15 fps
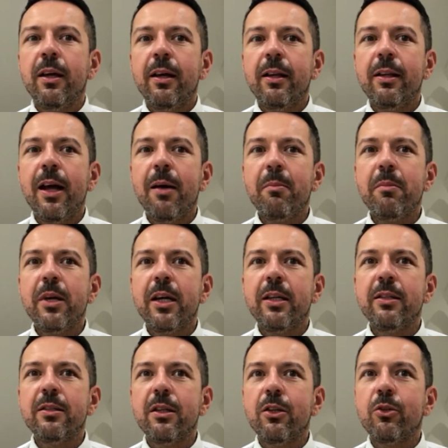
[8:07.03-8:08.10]
That
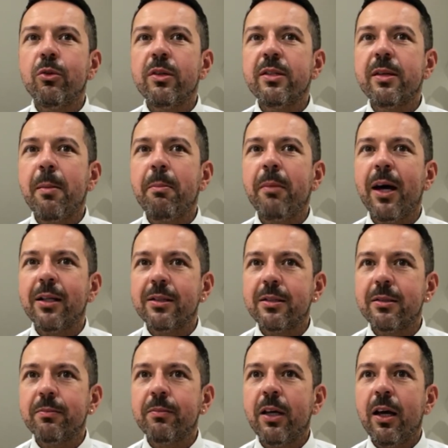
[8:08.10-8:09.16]
means doing some
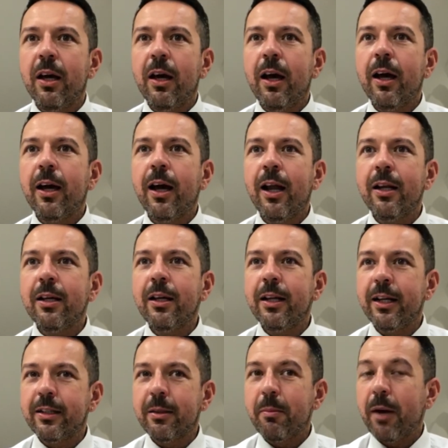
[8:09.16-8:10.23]
maths. A
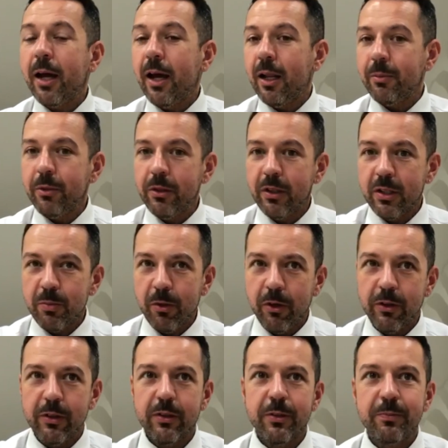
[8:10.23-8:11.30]
calculator might help you at this
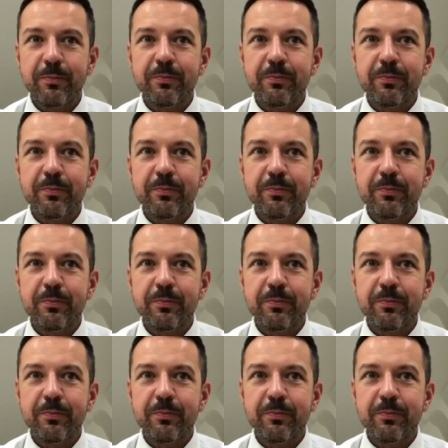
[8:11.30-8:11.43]
point.